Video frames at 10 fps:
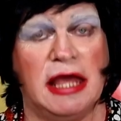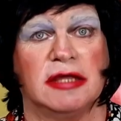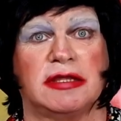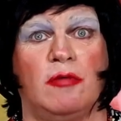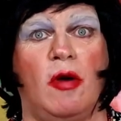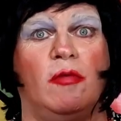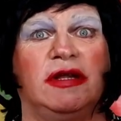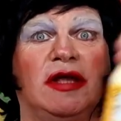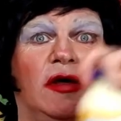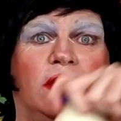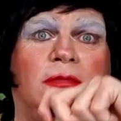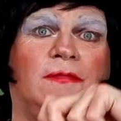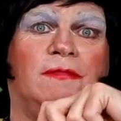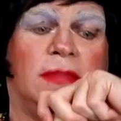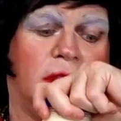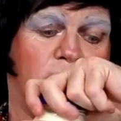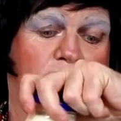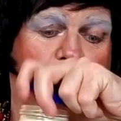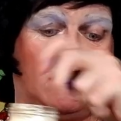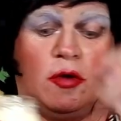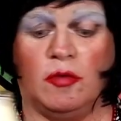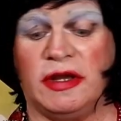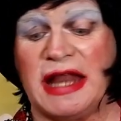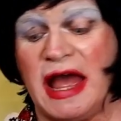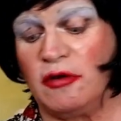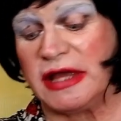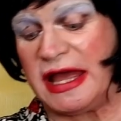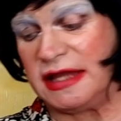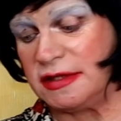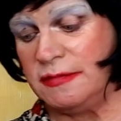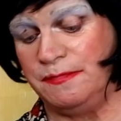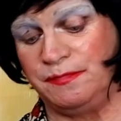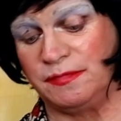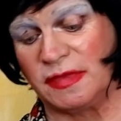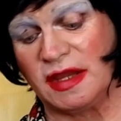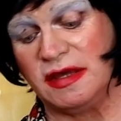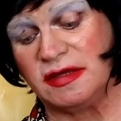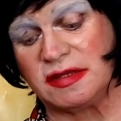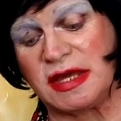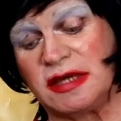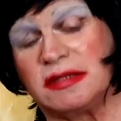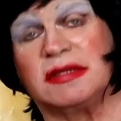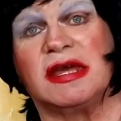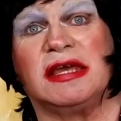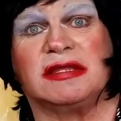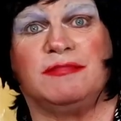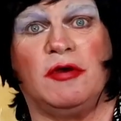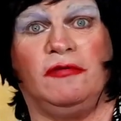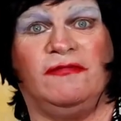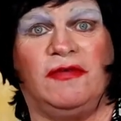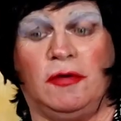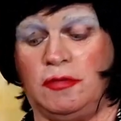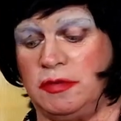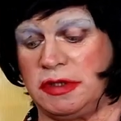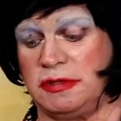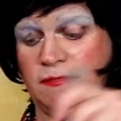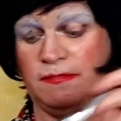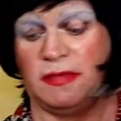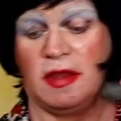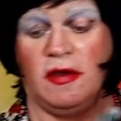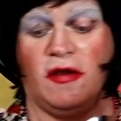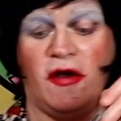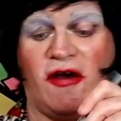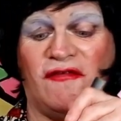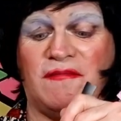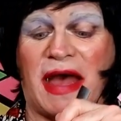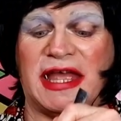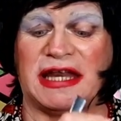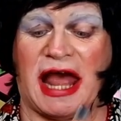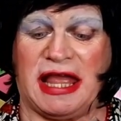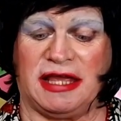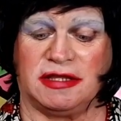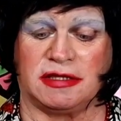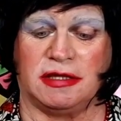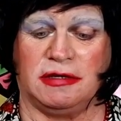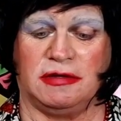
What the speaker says: So what we do, we now get 6 teaspoonfuls of mayonnaise.